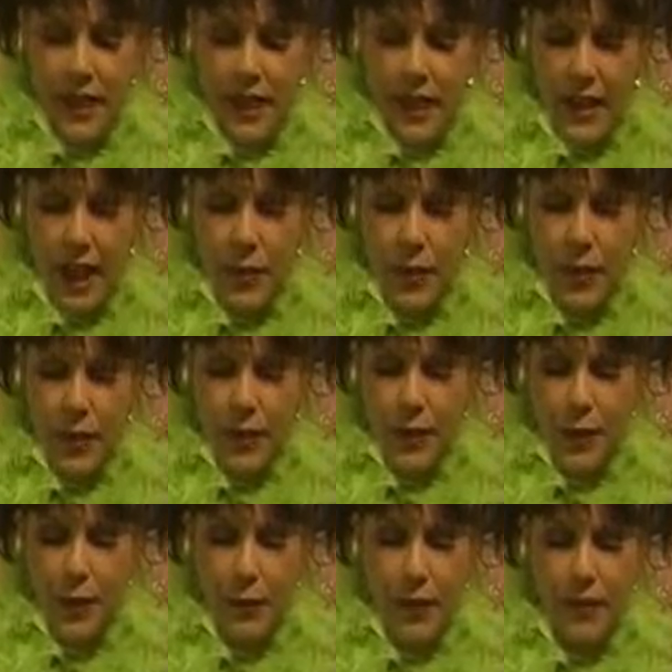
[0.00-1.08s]
and I
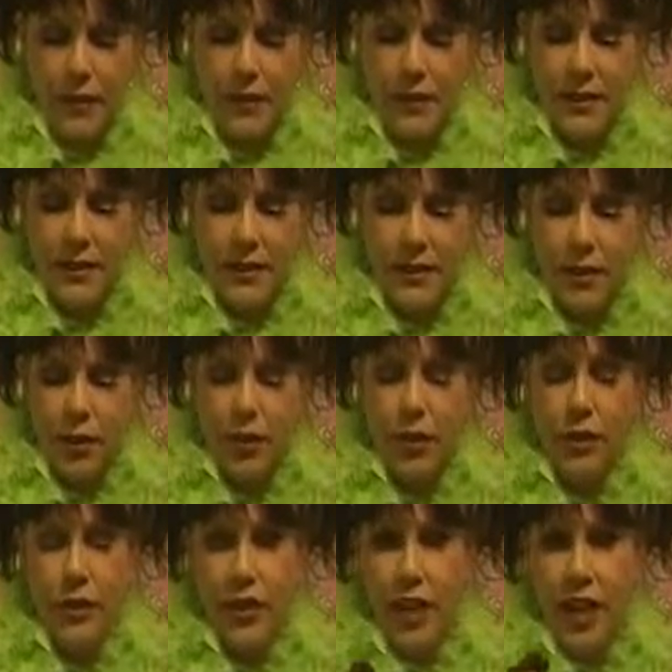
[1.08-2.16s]
put the peel and stick
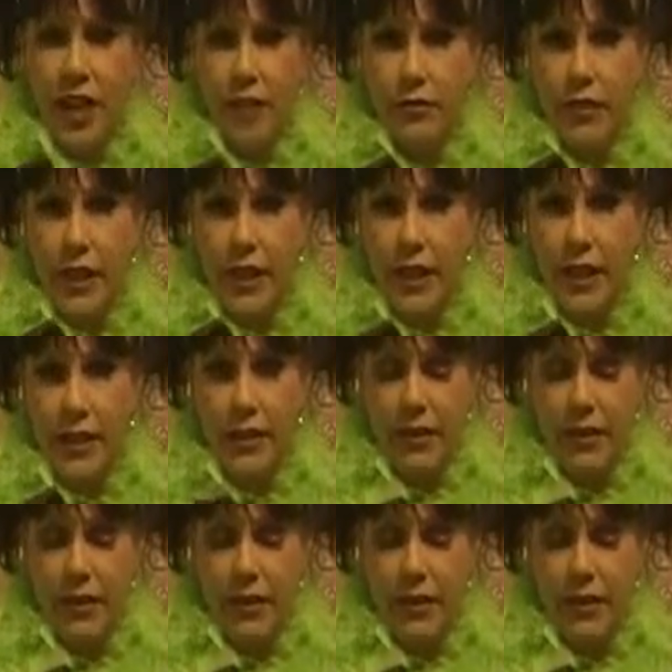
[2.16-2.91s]
Velcro dot right